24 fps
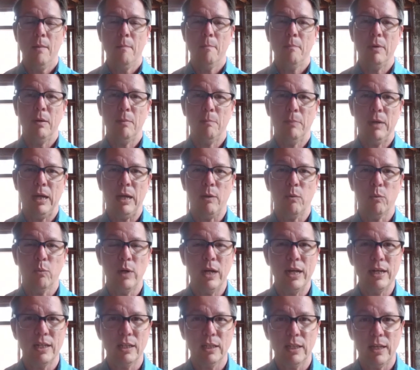but by
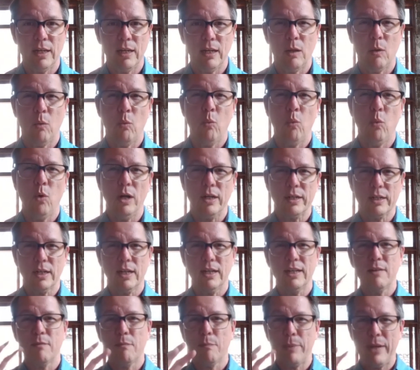regulating what
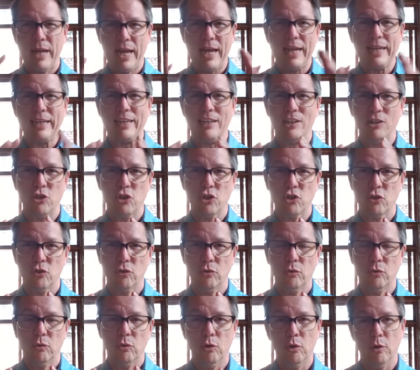kind of package
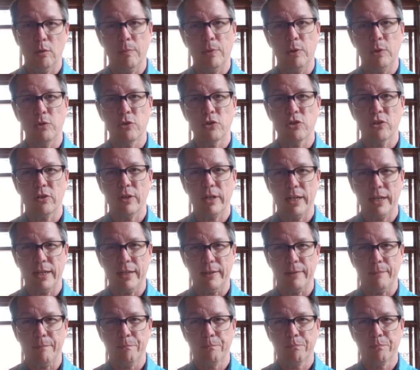hormones are in.